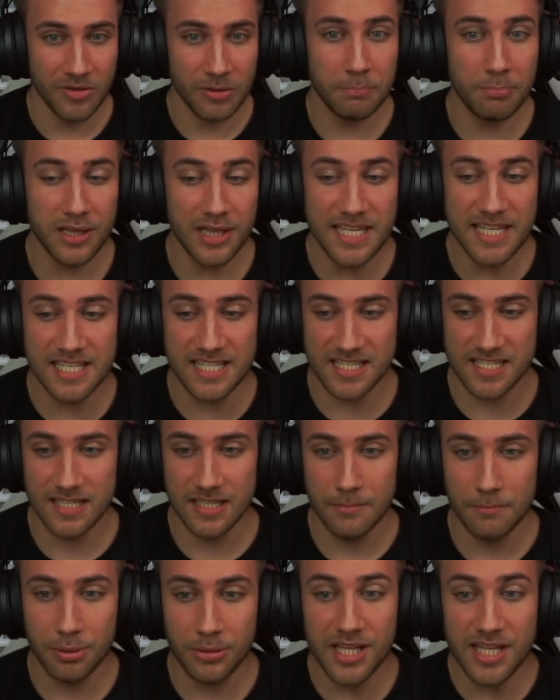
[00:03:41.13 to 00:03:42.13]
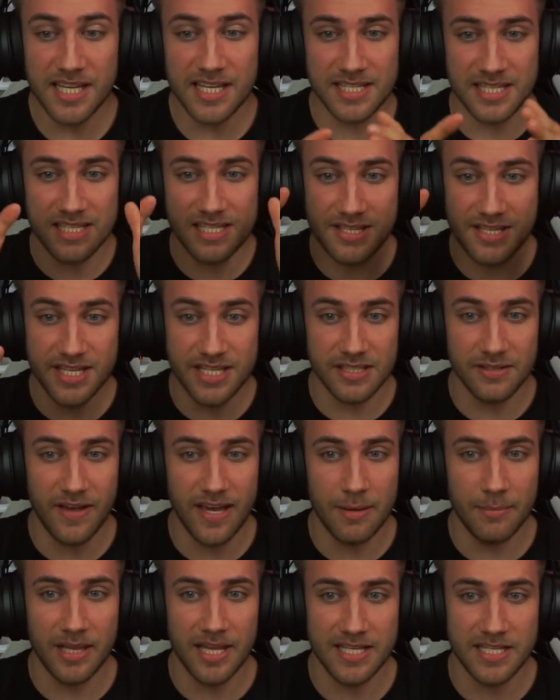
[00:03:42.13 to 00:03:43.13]
Please, is this
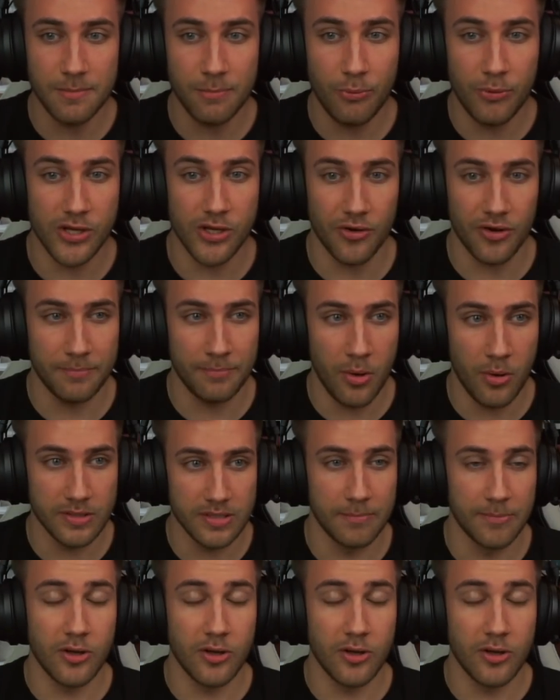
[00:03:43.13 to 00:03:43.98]
available as a pre-order poster?